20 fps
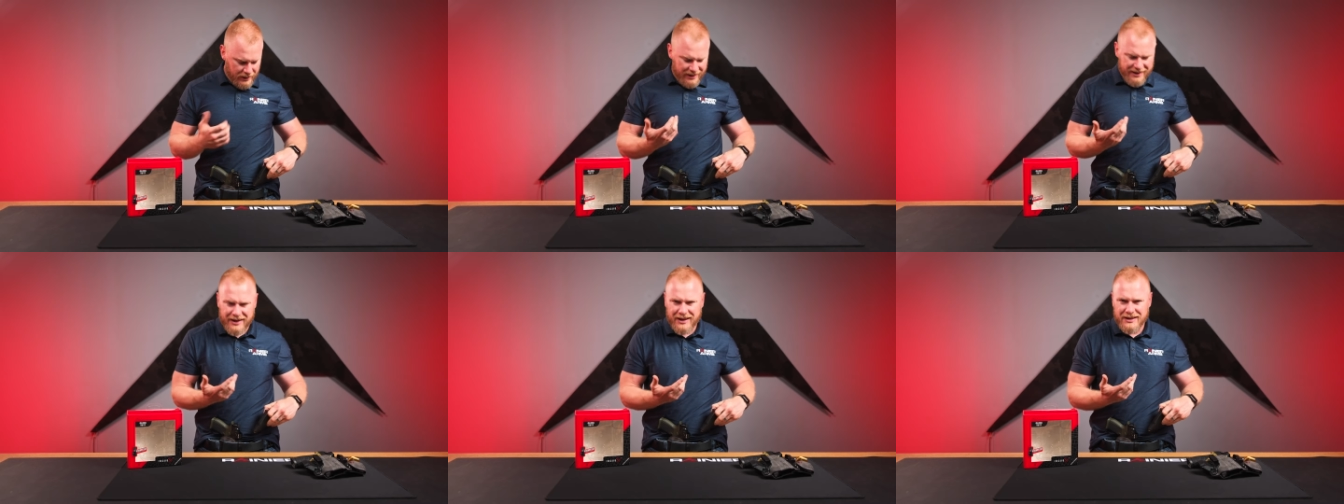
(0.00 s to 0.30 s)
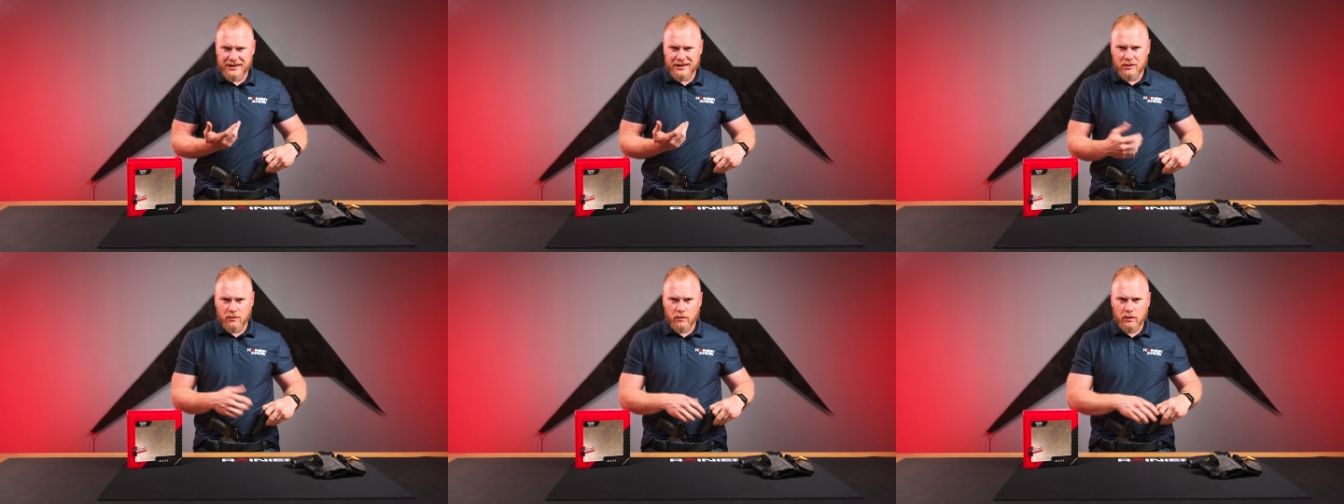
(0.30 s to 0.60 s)
and I
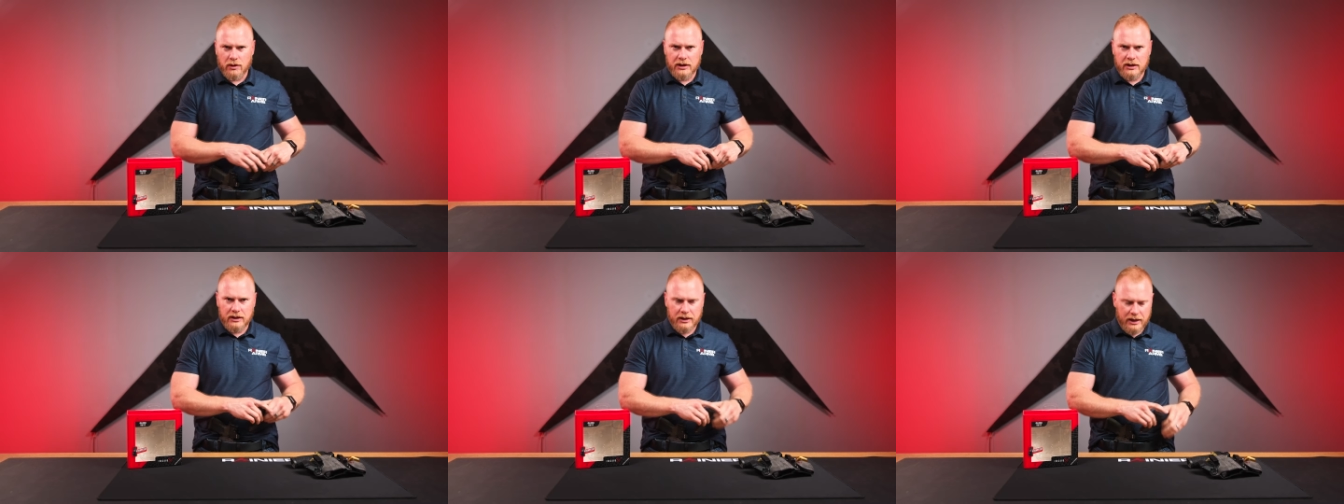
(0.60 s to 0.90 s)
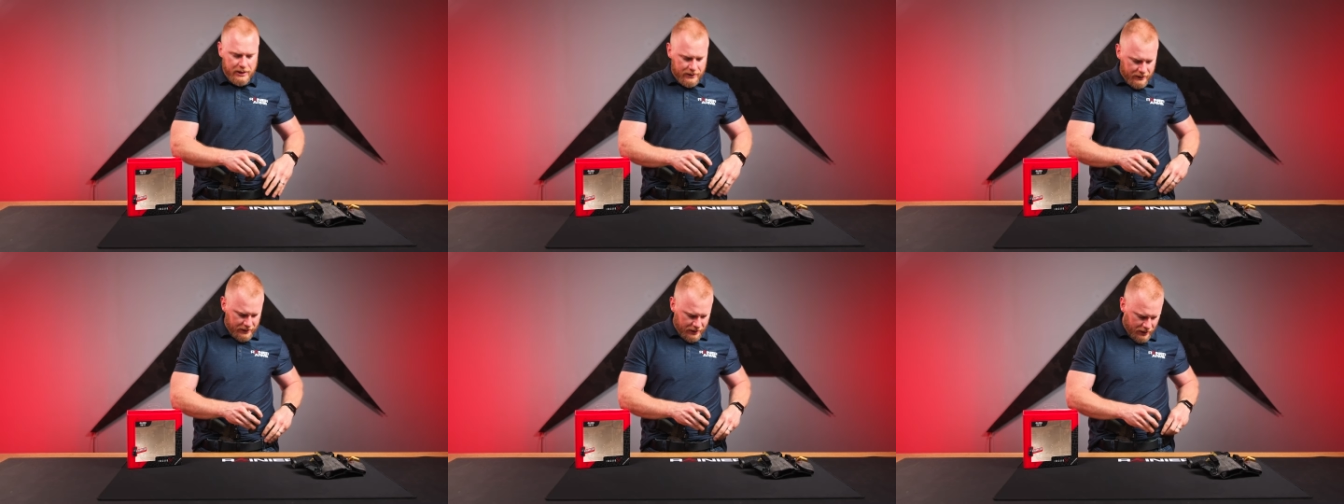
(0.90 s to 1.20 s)
didn't really
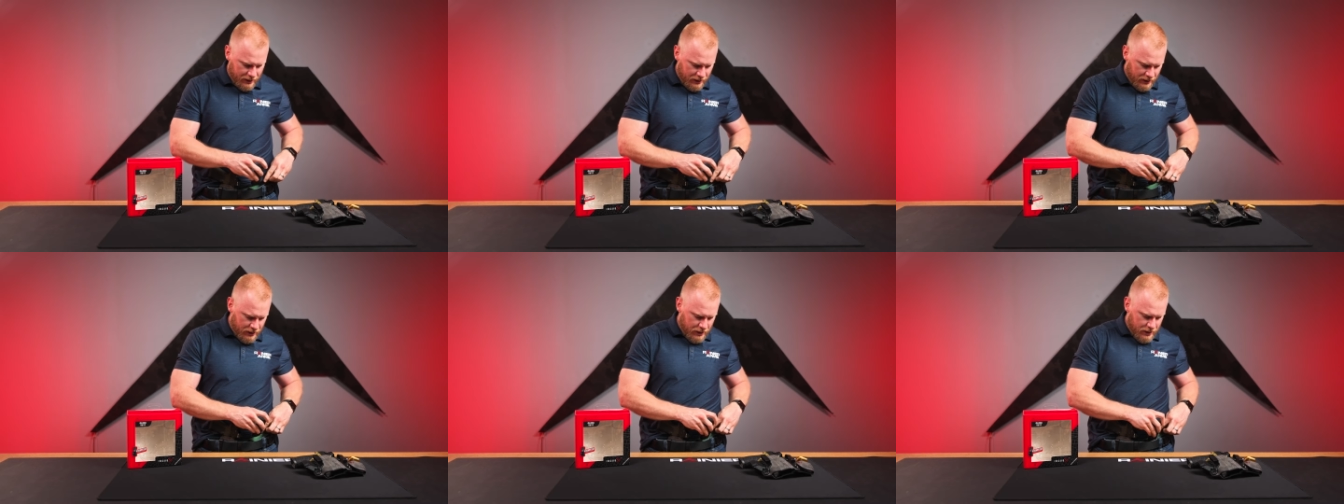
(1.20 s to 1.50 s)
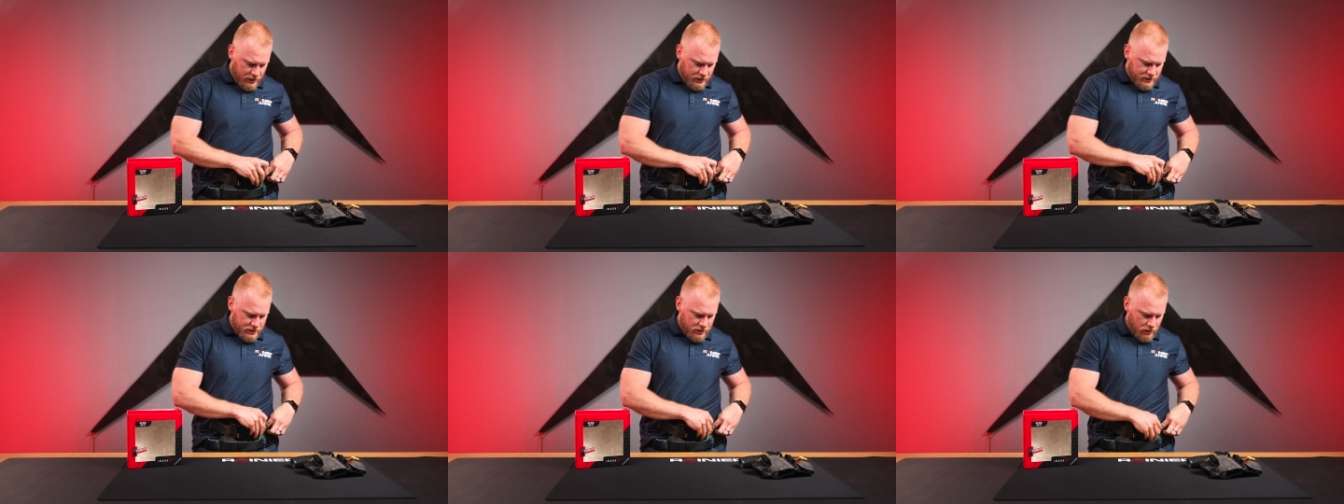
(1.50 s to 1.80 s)
like that.
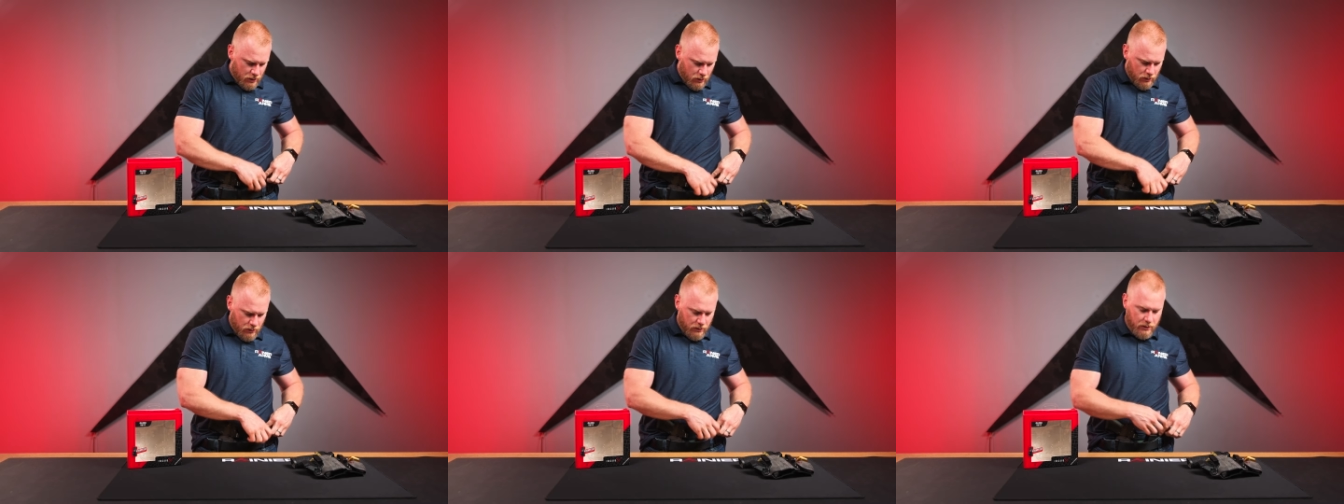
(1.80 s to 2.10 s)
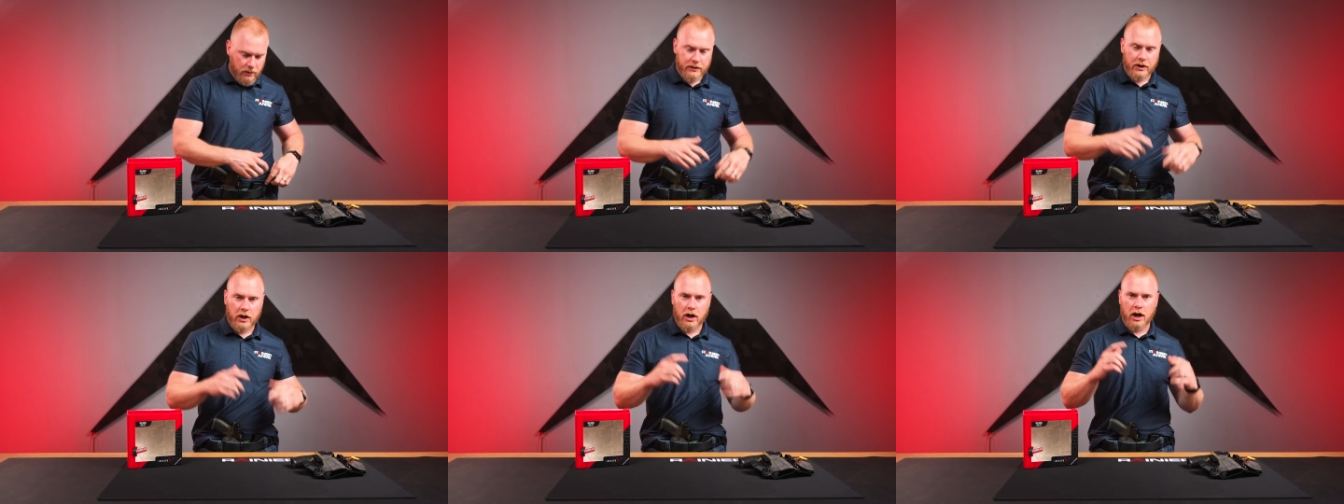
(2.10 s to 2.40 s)
So
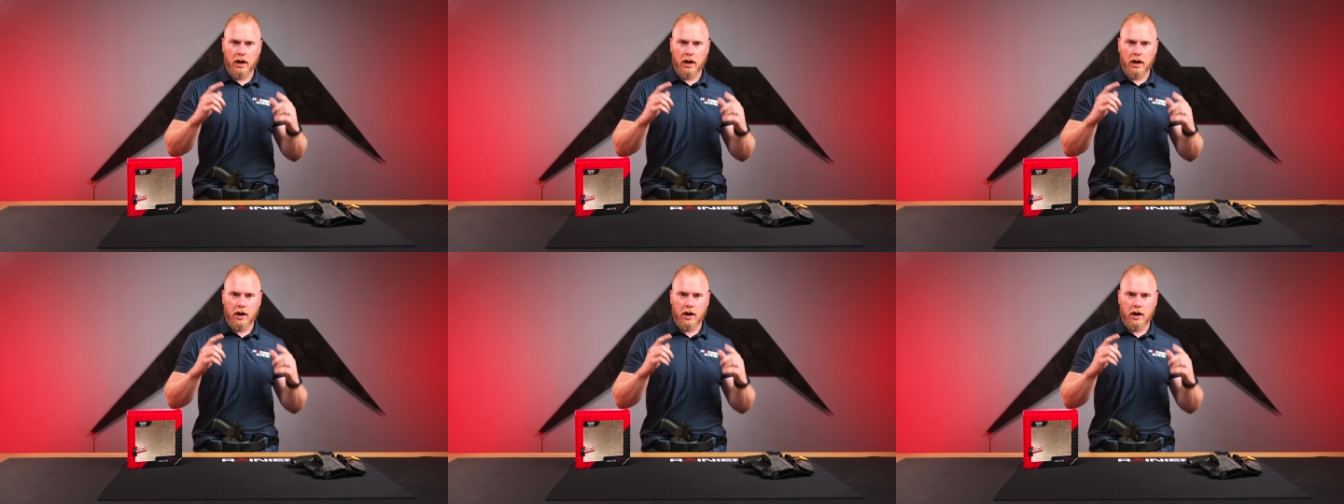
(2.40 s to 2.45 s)
the